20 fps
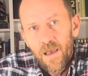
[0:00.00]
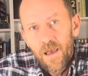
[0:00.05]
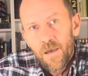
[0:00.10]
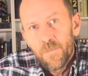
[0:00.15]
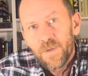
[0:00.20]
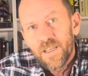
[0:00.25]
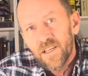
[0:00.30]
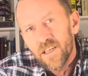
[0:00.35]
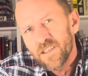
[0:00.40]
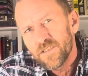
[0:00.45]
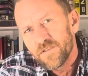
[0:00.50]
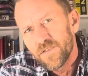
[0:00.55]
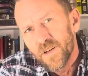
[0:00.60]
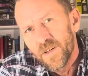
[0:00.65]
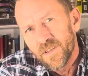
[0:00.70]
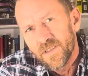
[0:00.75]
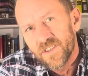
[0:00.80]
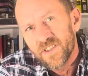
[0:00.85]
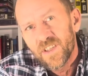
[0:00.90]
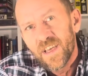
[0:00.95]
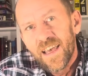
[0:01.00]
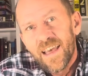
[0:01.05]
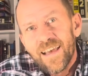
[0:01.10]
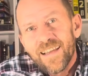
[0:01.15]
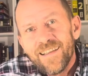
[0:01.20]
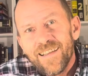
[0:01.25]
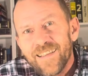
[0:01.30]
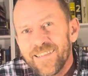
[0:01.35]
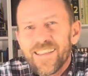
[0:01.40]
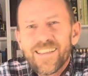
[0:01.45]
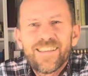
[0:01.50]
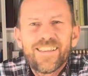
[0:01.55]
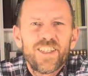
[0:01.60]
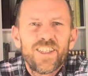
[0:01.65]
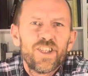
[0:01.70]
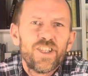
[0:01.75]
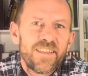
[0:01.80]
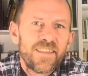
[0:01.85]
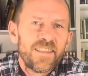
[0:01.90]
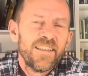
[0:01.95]
Because folks, this isn't
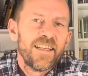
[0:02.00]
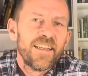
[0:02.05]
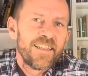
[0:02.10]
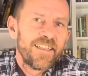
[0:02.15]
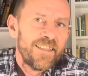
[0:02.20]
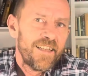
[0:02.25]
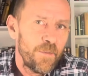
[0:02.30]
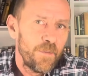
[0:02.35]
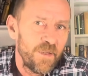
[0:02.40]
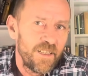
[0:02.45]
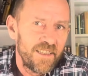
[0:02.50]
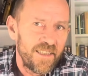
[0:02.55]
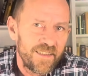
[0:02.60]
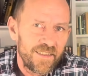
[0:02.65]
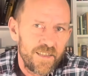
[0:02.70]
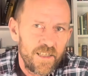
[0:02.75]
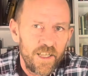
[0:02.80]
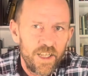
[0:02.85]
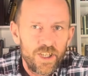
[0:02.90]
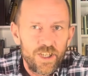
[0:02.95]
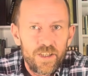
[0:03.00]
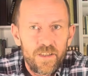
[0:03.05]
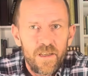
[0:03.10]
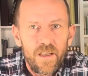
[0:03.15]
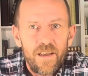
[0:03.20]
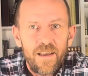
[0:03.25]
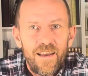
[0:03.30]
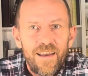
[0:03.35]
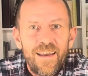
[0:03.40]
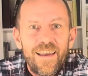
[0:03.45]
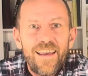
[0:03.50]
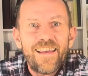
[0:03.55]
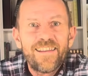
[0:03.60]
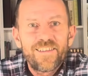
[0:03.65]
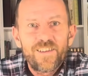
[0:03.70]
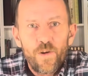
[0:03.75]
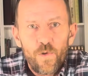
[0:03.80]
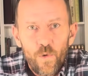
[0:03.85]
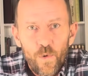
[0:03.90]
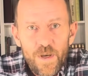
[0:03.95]
just an academic discussion.
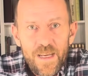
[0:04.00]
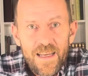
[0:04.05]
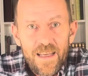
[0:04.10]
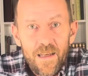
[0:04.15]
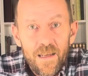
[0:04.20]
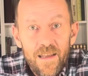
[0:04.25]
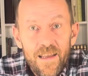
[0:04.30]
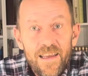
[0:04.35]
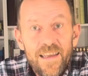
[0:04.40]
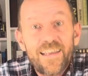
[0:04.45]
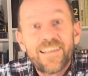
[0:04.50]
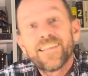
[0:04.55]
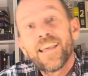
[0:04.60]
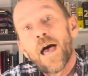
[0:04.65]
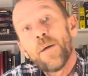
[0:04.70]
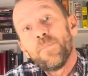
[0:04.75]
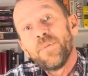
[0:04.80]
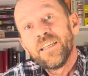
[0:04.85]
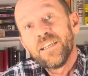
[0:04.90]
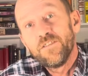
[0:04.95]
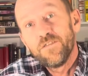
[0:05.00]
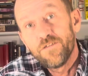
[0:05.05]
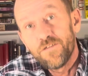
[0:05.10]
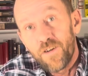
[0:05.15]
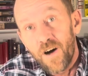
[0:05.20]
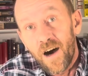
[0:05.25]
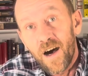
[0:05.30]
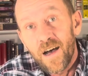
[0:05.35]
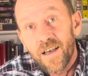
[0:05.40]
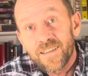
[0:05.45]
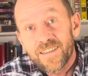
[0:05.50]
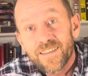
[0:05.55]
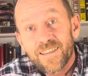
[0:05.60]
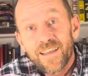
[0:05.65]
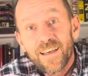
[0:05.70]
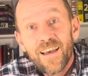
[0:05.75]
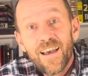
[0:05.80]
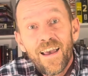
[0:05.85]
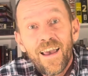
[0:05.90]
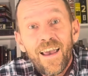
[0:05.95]
It's real, it's happening fast,
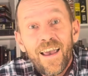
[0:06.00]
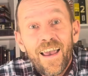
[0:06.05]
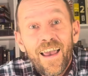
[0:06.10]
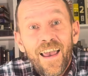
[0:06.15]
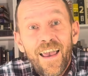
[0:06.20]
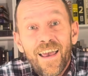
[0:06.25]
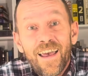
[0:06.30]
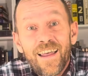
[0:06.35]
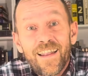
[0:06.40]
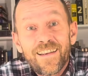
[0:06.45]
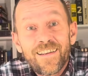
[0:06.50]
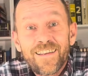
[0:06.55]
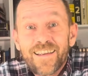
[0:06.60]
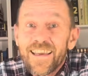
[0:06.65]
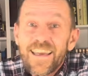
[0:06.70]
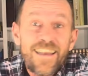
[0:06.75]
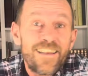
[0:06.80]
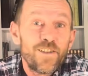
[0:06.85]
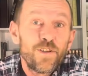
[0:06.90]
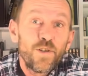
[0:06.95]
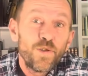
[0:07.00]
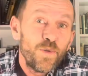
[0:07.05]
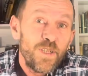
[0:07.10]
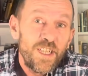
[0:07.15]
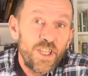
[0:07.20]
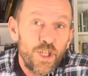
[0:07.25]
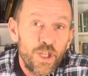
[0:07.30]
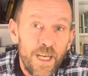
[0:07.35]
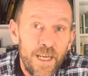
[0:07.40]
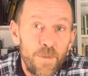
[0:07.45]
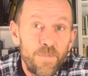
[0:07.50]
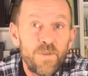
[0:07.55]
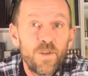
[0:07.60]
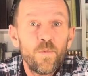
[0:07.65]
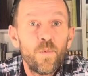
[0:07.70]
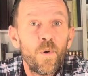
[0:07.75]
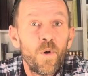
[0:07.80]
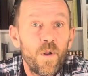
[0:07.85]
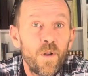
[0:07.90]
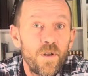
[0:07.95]
and it could reshape the
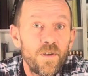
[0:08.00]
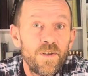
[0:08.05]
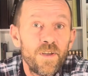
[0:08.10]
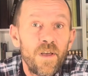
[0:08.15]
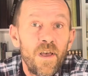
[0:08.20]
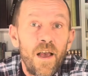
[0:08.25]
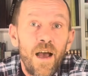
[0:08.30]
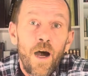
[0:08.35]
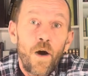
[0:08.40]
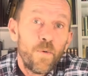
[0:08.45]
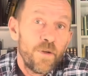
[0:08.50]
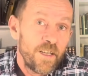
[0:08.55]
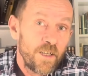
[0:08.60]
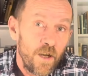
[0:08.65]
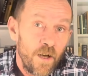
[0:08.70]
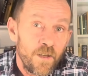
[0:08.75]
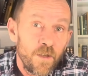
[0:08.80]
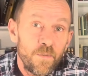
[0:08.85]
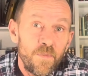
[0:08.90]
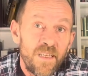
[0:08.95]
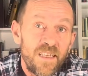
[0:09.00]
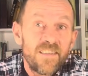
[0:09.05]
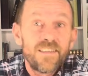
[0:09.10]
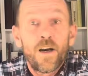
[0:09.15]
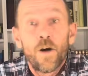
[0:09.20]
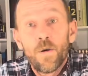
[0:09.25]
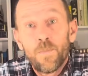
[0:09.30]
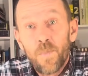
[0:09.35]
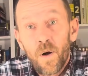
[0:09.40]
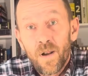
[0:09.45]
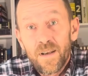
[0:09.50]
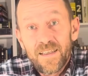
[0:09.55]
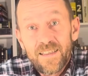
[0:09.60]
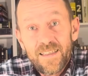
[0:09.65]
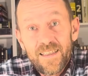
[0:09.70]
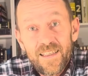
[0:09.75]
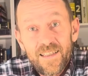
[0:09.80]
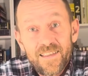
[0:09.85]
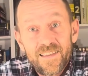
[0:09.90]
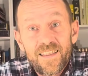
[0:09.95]
world our economies, our
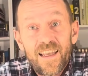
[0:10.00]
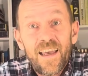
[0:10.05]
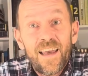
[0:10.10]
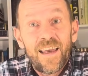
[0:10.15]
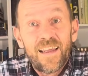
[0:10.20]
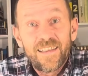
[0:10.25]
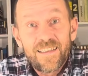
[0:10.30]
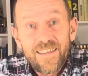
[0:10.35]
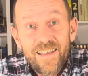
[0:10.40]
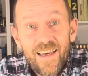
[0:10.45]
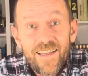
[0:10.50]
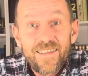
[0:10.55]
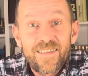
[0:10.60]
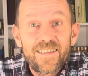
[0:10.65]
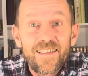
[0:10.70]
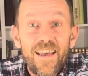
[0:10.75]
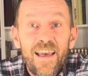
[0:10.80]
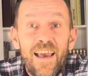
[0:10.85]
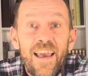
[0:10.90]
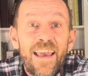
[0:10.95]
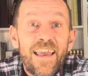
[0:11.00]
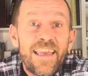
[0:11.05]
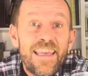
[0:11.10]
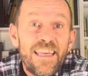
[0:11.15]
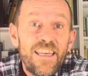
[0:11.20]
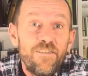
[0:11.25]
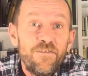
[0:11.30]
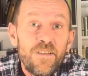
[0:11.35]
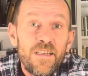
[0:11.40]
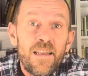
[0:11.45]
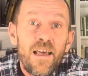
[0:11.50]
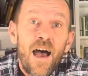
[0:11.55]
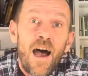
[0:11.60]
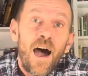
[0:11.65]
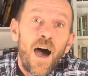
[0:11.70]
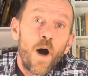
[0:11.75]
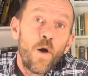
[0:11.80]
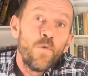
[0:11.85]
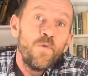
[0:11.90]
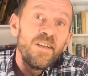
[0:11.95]
politics, and yes, even
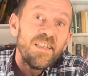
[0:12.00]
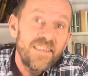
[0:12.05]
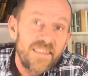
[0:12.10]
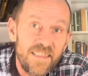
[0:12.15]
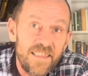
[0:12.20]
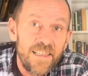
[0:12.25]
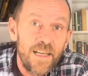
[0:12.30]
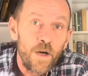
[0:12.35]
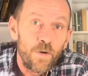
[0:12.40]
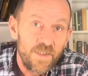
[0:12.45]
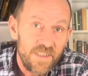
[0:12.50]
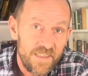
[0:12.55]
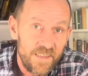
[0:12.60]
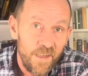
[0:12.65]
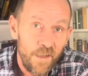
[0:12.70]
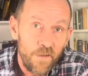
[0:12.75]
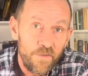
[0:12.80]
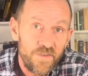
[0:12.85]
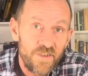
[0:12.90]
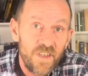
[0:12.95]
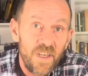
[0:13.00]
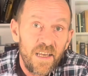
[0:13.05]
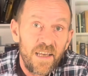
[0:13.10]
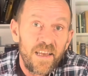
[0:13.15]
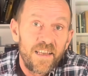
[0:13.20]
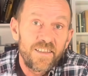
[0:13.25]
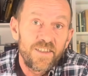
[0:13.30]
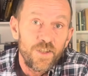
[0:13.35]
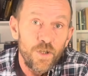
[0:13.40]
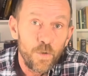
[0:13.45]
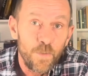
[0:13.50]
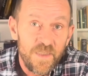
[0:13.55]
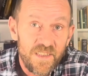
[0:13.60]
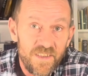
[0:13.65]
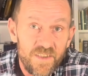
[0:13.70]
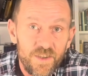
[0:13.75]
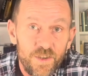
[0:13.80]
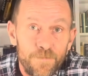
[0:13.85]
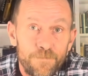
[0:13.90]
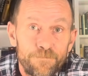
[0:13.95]
how we see ourselves as
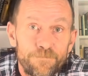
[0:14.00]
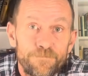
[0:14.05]
humans.